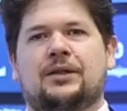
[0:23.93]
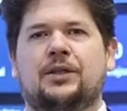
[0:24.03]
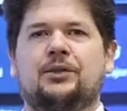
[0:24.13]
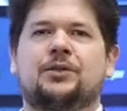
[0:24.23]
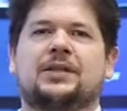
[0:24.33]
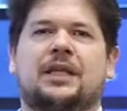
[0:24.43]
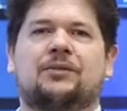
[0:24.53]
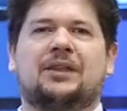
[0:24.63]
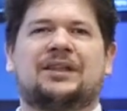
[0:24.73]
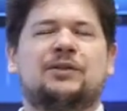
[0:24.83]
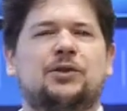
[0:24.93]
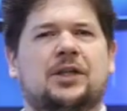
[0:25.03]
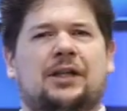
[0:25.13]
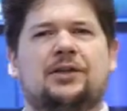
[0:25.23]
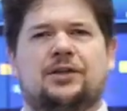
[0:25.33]
Due to several new
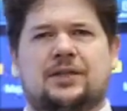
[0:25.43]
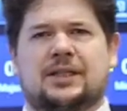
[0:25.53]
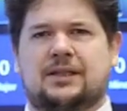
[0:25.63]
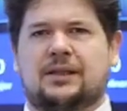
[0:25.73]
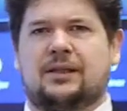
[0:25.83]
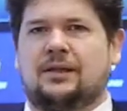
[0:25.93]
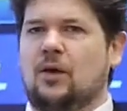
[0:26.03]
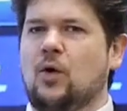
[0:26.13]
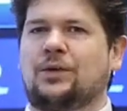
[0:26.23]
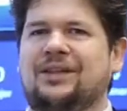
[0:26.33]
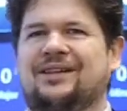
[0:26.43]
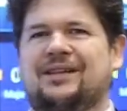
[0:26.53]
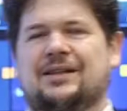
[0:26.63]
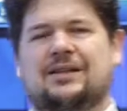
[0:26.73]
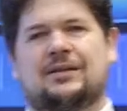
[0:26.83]
challenges,
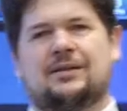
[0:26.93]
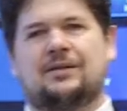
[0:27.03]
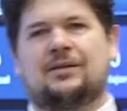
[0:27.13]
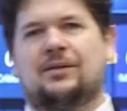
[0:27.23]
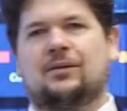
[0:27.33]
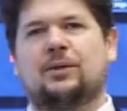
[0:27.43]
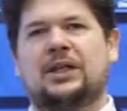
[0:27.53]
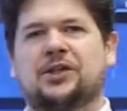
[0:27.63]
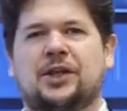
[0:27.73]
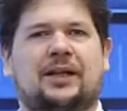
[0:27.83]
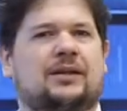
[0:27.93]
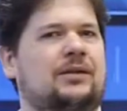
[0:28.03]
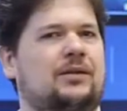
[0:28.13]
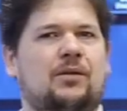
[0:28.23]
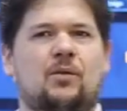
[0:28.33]
OTTs,
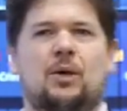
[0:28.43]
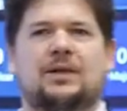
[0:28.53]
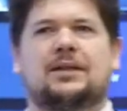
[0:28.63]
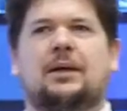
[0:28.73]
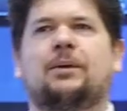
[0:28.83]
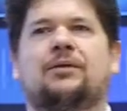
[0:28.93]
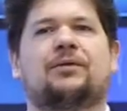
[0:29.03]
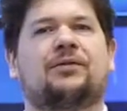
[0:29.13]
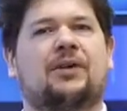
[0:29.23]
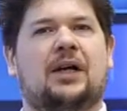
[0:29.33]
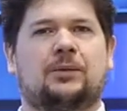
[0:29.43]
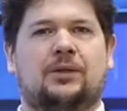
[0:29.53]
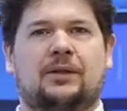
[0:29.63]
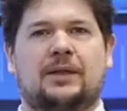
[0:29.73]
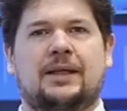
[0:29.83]
WeChat, WhatsApp,
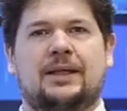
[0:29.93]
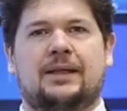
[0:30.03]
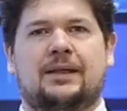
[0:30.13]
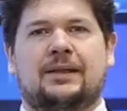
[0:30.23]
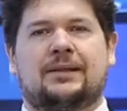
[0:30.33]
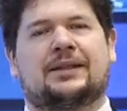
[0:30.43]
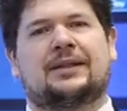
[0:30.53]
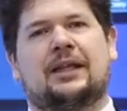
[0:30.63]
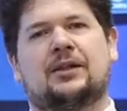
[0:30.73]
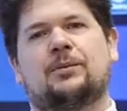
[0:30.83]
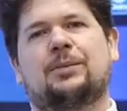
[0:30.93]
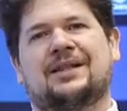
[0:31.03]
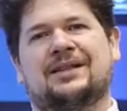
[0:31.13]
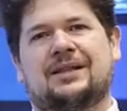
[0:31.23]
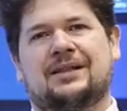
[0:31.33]
Fiber, the telco
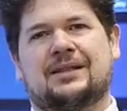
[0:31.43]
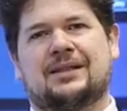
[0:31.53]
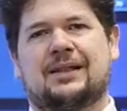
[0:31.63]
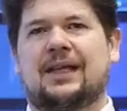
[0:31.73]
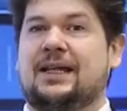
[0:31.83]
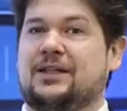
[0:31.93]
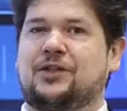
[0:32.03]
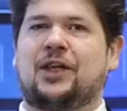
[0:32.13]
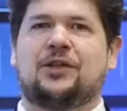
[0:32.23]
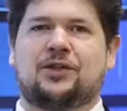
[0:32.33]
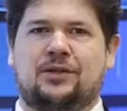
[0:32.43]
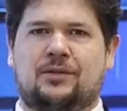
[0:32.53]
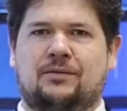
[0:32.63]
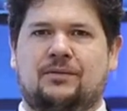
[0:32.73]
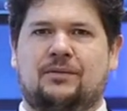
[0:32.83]
business has changed.
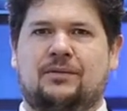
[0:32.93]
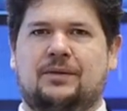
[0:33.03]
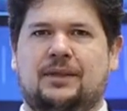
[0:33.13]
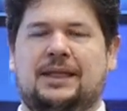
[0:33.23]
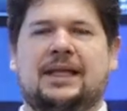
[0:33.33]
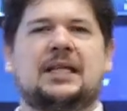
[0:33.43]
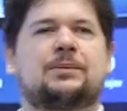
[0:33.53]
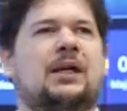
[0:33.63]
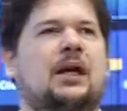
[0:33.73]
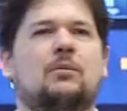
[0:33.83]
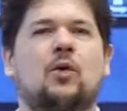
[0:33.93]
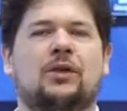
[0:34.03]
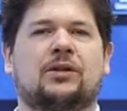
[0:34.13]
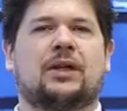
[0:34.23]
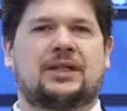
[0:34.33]
It has become more
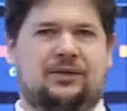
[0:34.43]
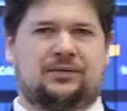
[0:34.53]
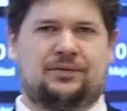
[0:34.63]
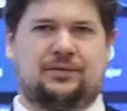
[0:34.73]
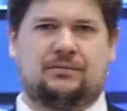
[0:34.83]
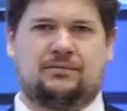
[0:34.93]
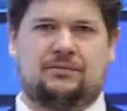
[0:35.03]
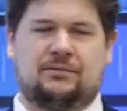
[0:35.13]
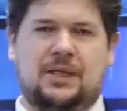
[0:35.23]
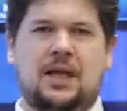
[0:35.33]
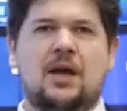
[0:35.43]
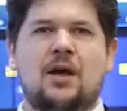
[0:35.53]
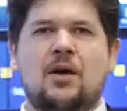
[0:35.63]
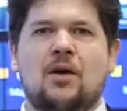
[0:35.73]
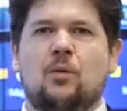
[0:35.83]
aggressive.
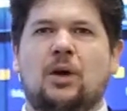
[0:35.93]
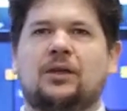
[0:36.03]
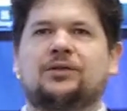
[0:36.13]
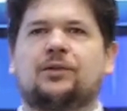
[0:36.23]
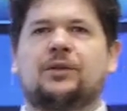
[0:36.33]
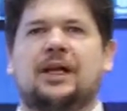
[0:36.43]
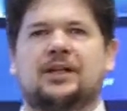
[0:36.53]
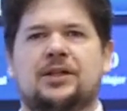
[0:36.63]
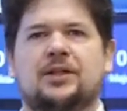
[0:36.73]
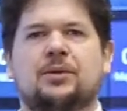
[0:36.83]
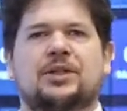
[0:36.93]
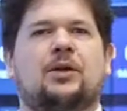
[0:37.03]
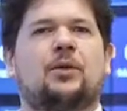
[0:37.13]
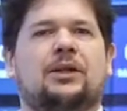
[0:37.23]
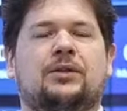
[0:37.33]
One of the reactions was
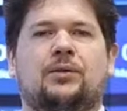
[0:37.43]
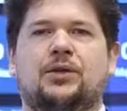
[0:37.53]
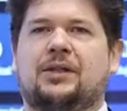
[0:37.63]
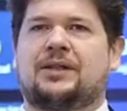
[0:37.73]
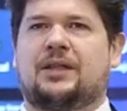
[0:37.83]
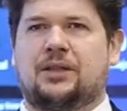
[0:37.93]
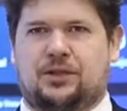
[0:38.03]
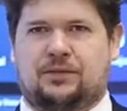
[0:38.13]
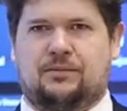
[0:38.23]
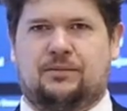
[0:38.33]
going to virtualization.